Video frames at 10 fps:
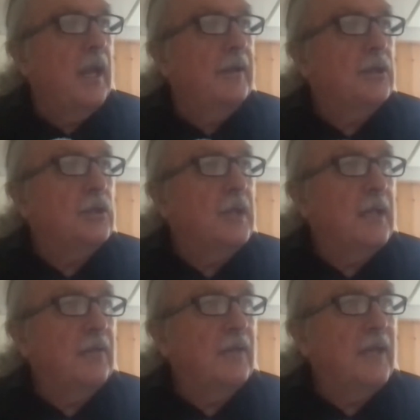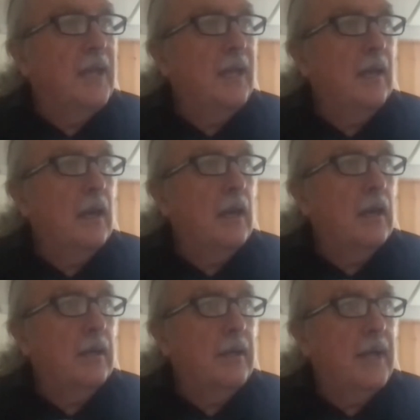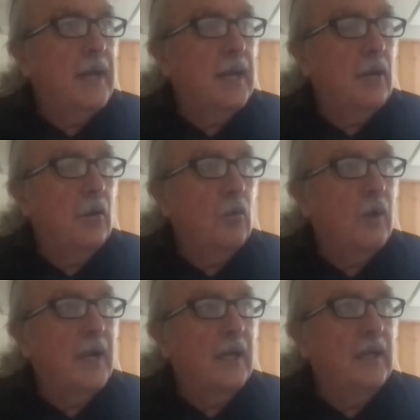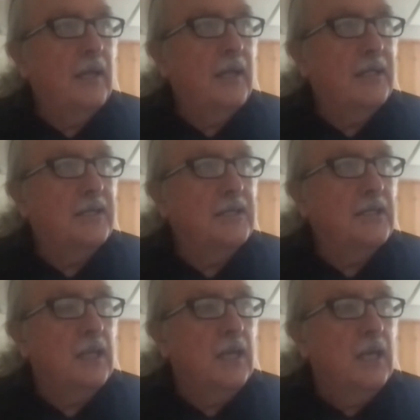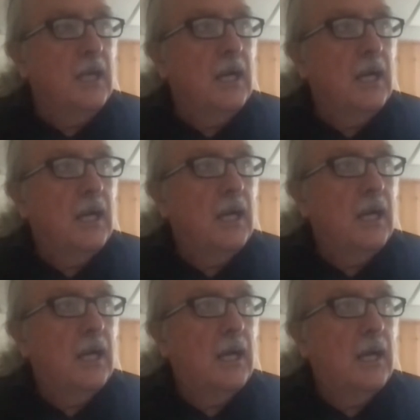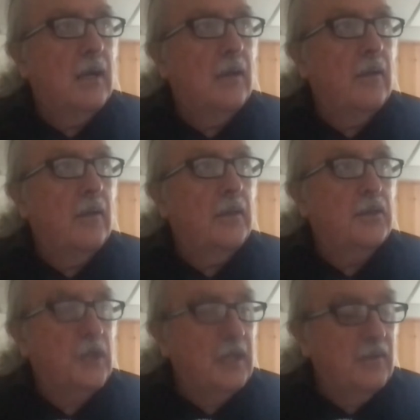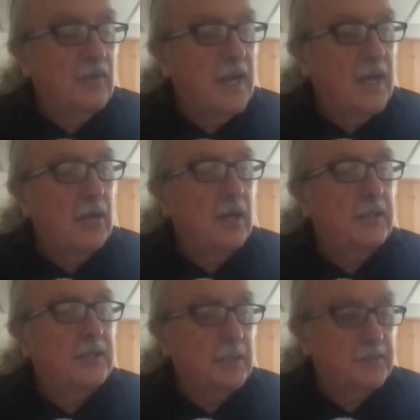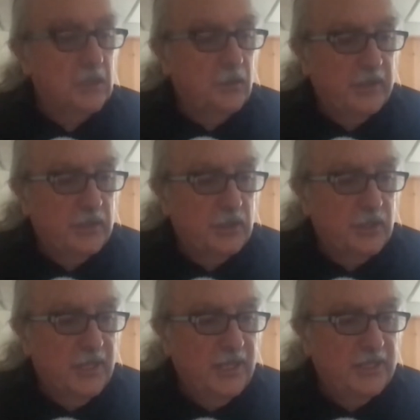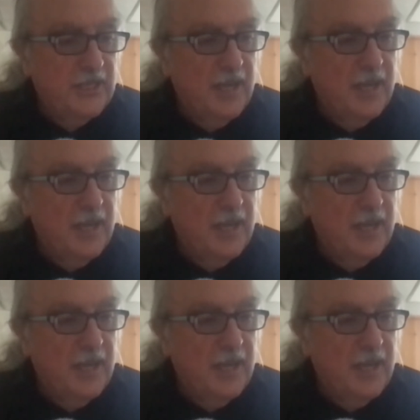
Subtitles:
at the Treaty of Ghent, Article 9 recognized the Treaty of Niagara and subsequent treaties.